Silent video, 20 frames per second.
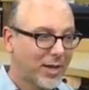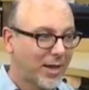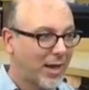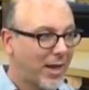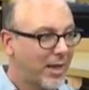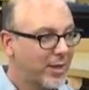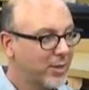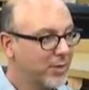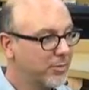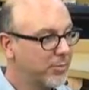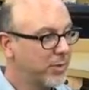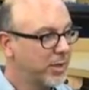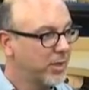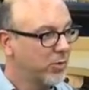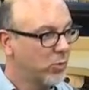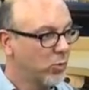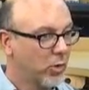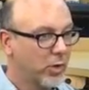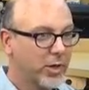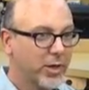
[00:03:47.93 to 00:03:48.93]
I could be
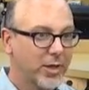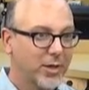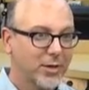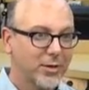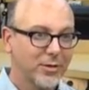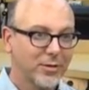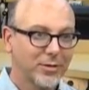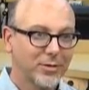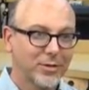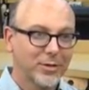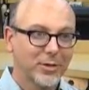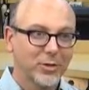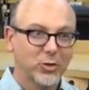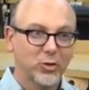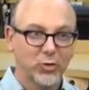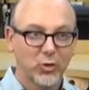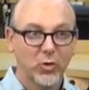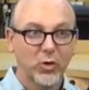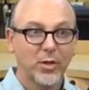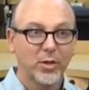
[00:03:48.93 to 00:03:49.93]
working,
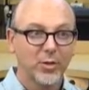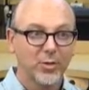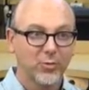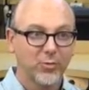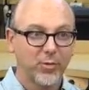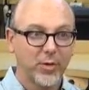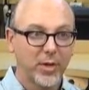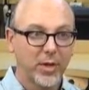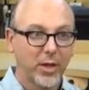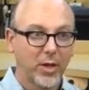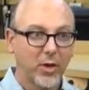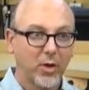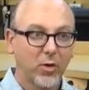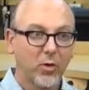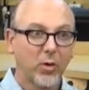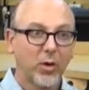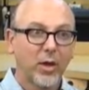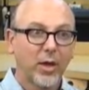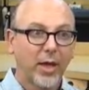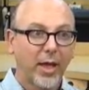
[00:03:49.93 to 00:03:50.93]
shooting this
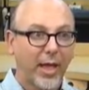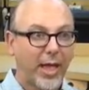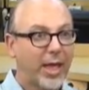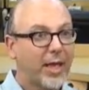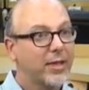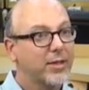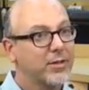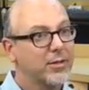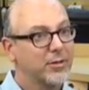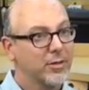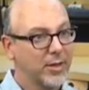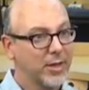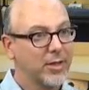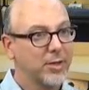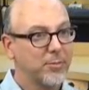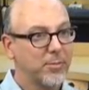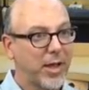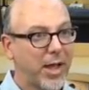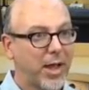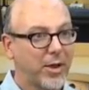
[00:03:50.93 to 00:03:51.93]
video, and
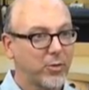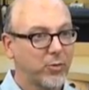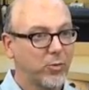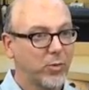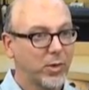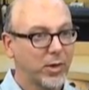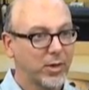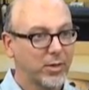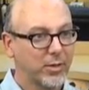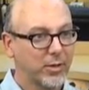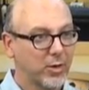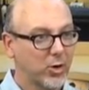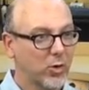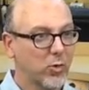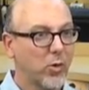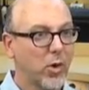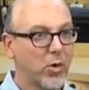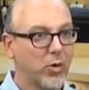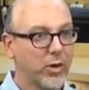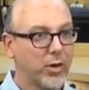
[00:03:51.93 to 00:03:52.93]
kicking back with a
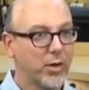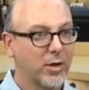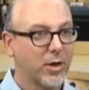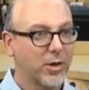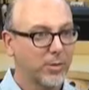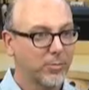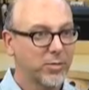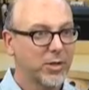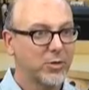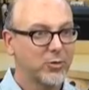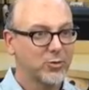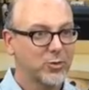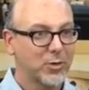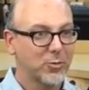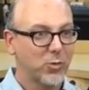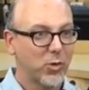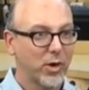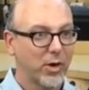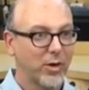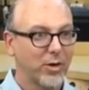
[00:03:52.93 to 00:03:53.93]
Corona on a beach
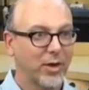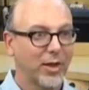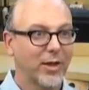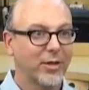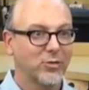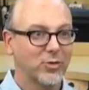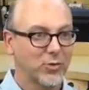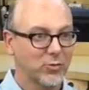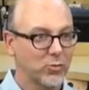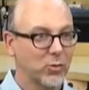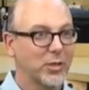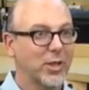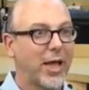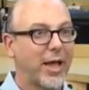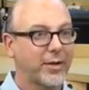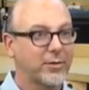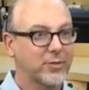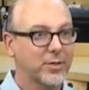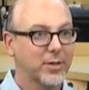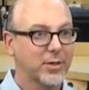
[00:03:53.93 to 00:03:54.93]
somewhere and just
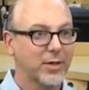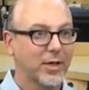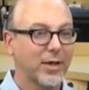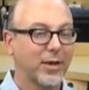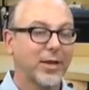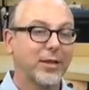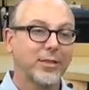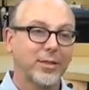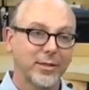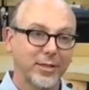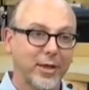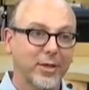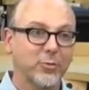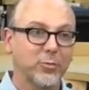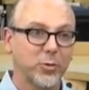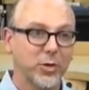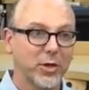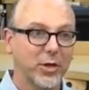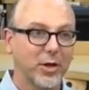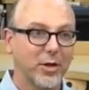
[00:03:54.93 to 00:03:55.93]
relaxing. And I think that's
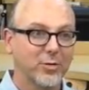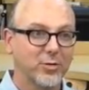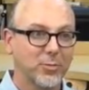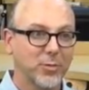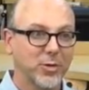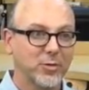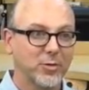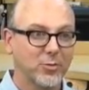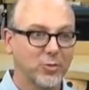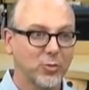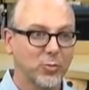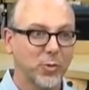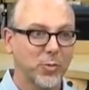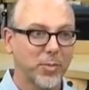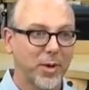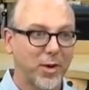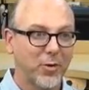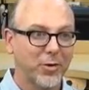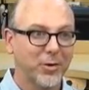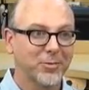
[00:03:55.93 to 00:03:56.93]
pretty awesome as a
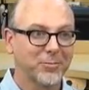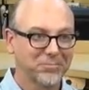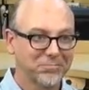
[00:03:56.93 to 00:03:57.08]
superpower.